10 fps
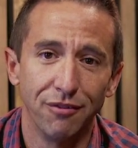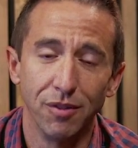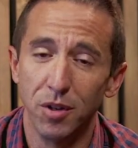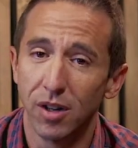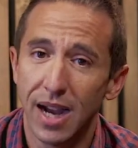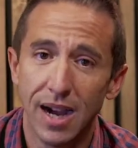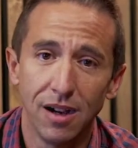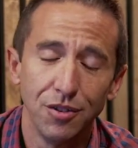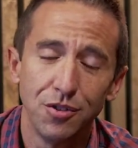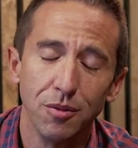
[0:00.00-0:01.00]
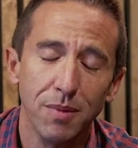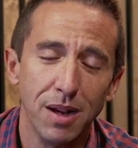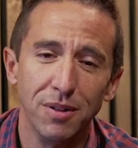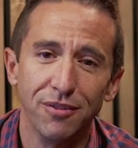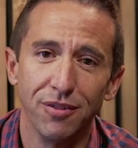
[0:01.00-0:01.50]
from your couch or
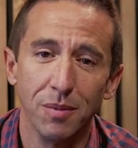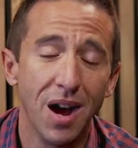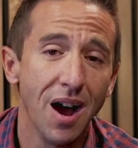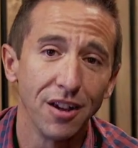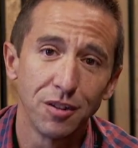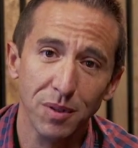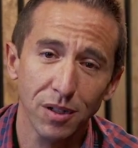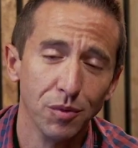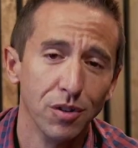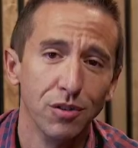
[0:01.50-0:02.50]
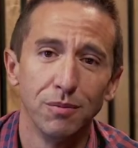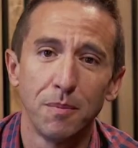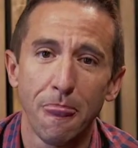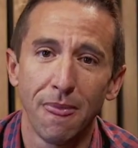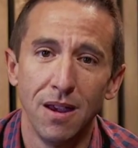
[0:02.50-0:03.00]
maybe from a hospital room.
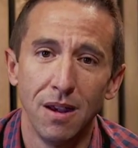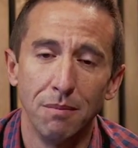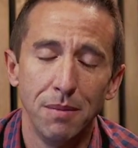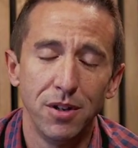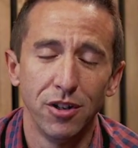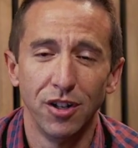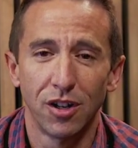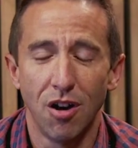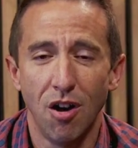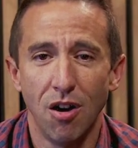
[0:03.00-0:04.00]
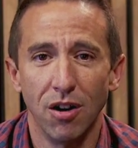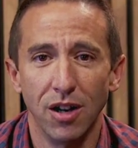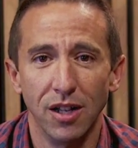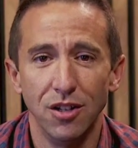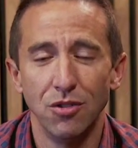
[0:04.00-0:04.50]
Maybe you're in your car
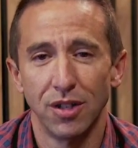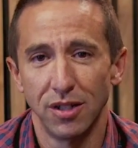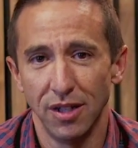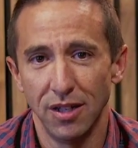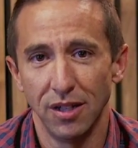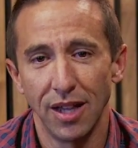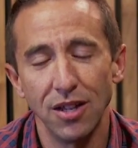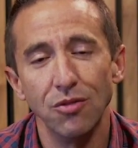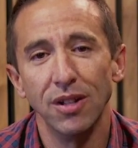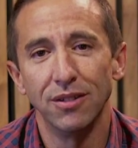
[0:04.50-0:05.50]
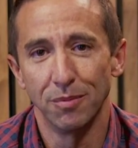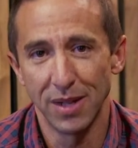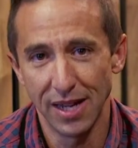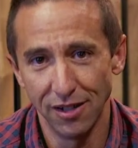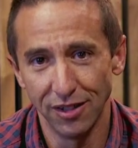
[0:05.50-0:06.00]
and you are sensing that you need some
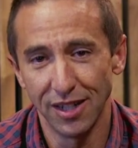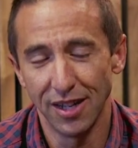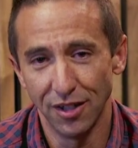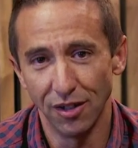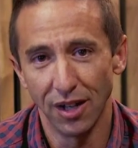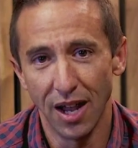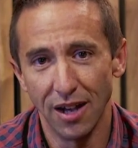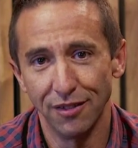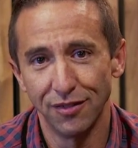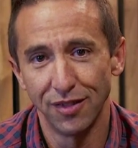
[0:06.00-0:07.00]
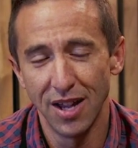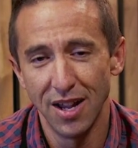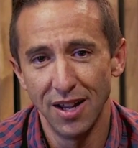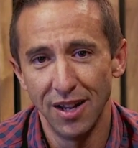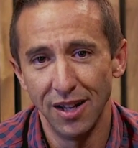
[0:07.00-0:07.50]
healing in your life.
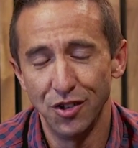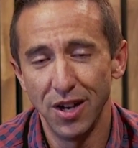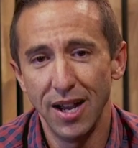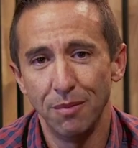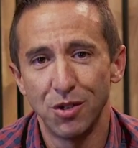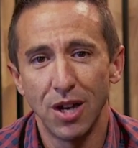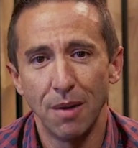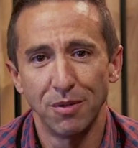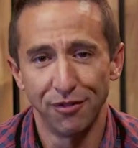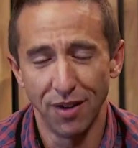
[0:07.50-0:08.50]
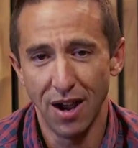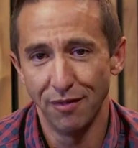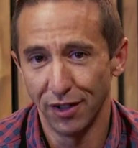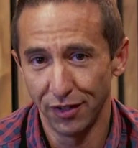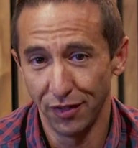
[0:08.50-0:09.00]
In James chapter
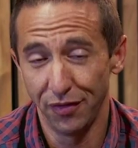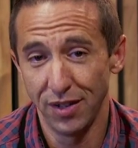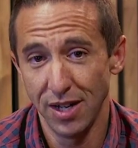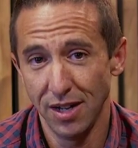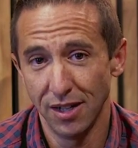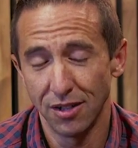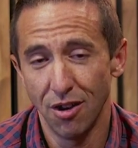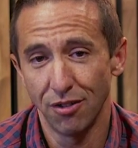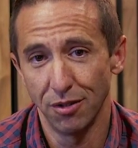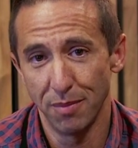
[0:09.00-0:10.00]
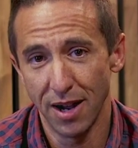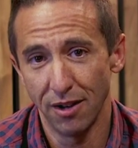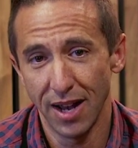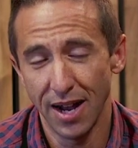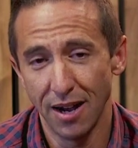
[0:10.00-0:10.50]
5, verse 15, it talks
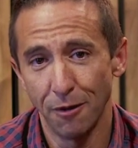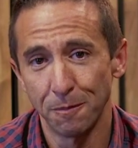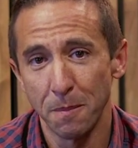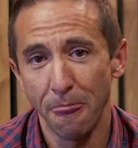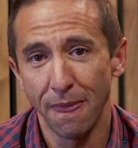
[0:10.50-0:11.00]
about how